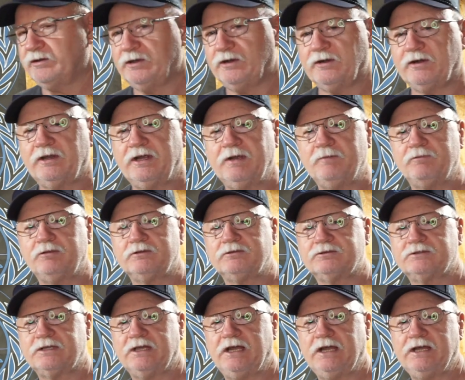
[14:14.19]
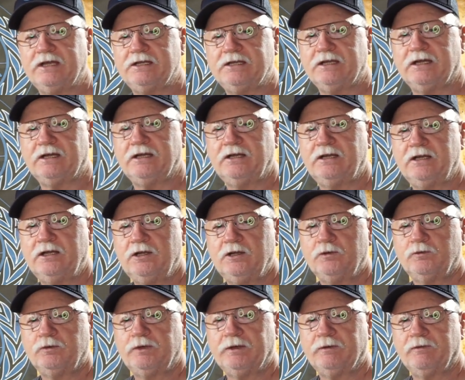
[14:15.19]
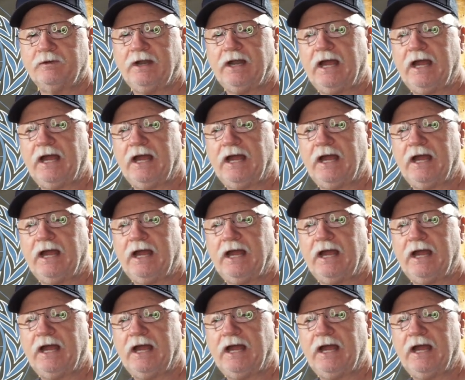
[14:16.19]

their gimbals, and uh, we would